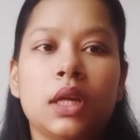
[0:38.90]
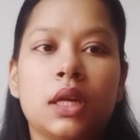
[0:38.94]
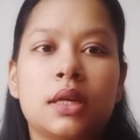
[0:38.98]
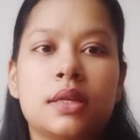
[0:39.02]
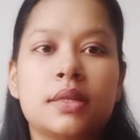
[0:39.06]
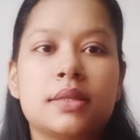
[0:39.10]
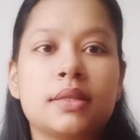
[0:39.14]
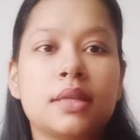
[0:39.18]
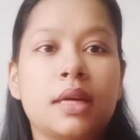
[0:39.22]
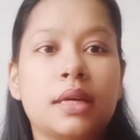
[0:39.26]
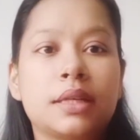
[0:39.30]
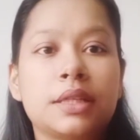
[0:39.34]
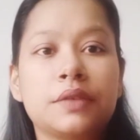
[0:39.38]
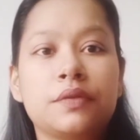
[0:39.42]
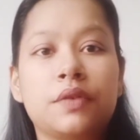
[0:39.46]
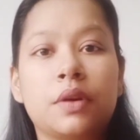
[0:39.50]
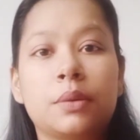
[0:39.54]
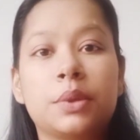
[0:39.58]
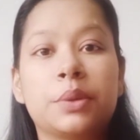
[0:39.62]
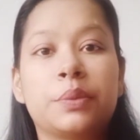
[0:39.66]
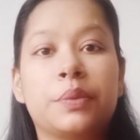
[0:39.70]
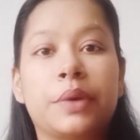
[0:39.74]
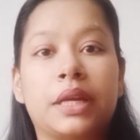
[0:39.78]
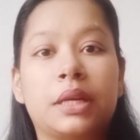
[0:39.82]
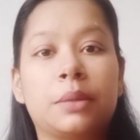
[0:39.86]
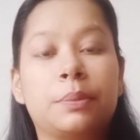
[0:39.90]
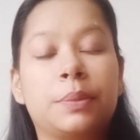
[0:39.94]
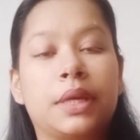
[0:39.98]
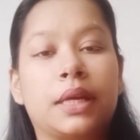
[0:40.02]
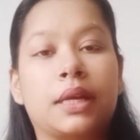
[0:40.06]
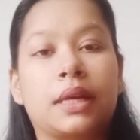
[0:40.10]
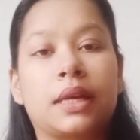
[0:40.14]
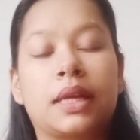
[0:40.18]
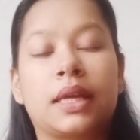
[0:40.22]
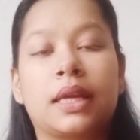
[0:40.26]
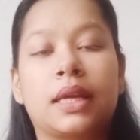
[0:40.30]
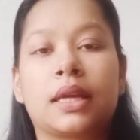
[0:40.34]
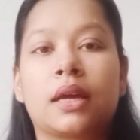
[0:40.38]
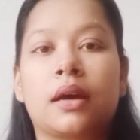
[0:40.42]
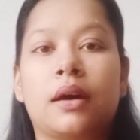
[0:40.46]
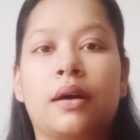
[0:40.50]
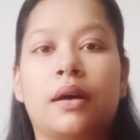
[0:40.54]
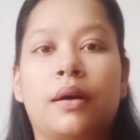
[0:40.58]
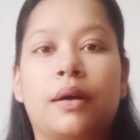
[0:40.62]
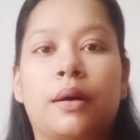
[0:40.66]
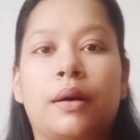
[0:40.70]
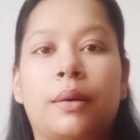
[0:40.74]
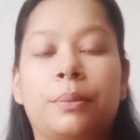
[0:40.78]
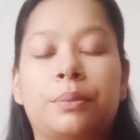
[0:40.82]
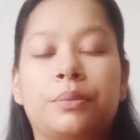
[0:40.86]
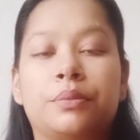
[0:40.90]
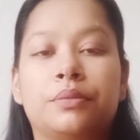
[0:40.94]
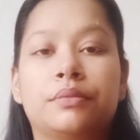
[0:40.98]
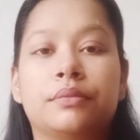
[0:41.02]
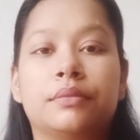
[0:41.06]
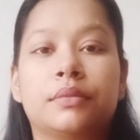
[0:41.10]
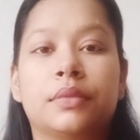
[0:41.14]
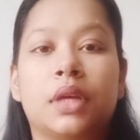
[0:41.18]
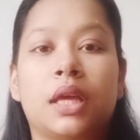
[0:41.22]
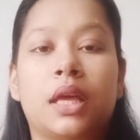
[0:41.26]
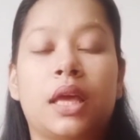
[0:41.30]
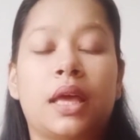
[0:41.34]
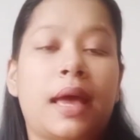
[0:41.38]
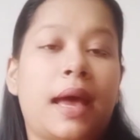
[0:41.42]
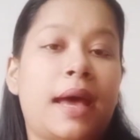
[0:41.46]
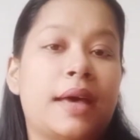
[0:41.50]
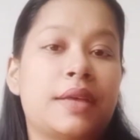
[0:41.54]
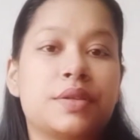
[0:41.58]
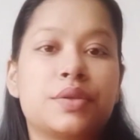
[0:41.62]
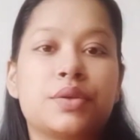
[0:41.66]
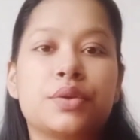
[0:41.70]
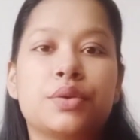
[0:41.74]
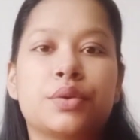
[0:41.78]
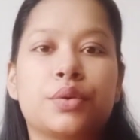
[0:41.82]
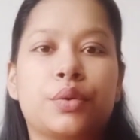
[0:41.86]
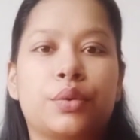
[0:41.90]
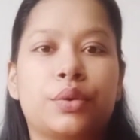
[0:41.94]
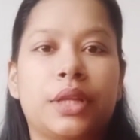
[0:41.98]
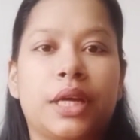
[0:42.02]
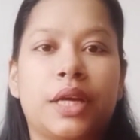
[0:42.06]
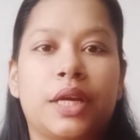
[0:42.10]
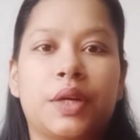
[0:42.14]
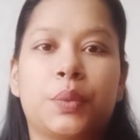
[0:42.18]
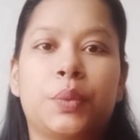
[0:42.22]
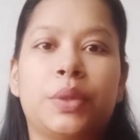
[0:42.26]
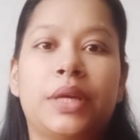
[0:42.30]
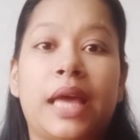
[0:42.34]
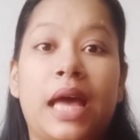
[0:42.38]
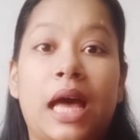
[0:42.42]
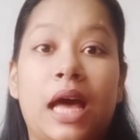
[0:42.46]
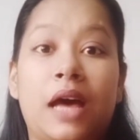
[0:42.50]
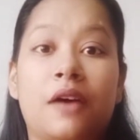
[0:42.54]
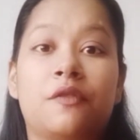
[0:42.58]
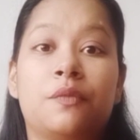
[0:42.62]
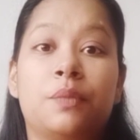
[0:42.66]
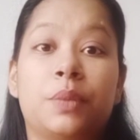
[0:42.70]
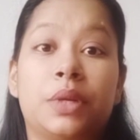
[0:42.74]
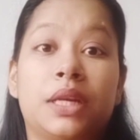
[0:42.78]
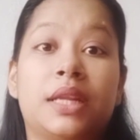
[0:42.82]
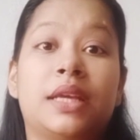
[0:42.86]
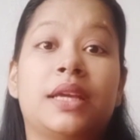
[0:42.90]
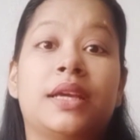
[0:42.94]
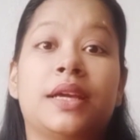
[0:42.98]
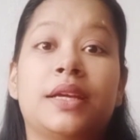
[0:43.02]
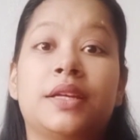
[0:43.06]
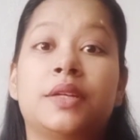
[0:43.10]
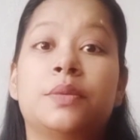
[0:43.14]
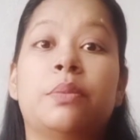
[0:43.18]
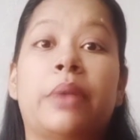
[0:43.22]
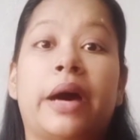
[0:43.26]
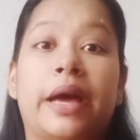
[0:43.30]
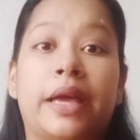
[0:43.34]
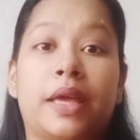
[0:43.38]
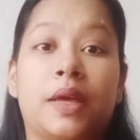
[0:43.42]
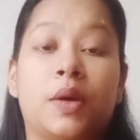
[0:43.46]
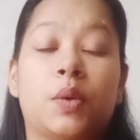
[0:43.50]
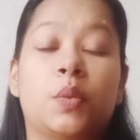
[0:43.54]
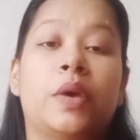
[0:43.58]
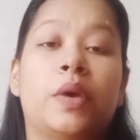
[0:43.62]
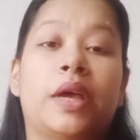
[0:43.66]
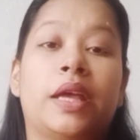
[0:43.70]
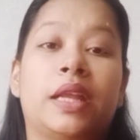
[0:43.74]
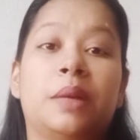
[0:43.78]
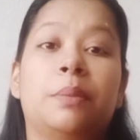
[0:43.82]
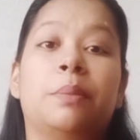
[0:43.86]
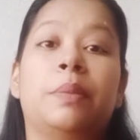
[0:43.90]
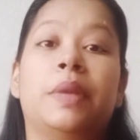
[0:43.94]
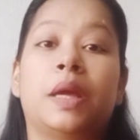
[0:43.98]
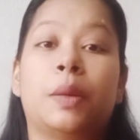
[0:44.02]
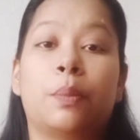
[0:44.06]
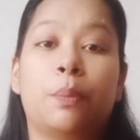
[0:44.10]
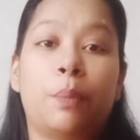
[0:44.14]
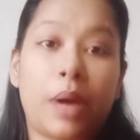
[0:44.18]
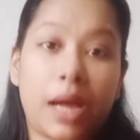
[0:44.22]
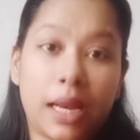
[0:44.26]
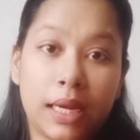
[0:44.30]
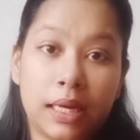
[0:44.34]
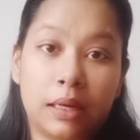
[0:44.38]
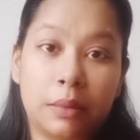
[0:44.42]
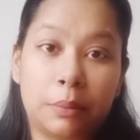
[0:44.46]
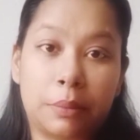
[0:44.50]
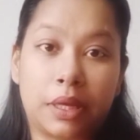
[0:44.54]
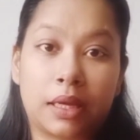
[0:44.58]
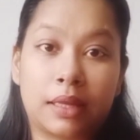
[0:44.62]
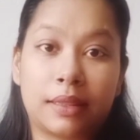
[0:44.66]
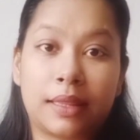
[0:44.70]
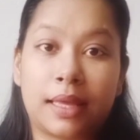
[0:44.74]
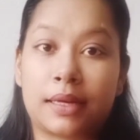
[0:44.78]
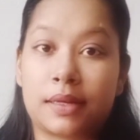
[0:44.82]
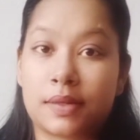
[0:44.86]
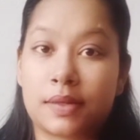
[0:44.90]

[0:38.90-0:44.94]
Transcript: Starting from the very beginning, as you know that we have been hit by a very big pandemic,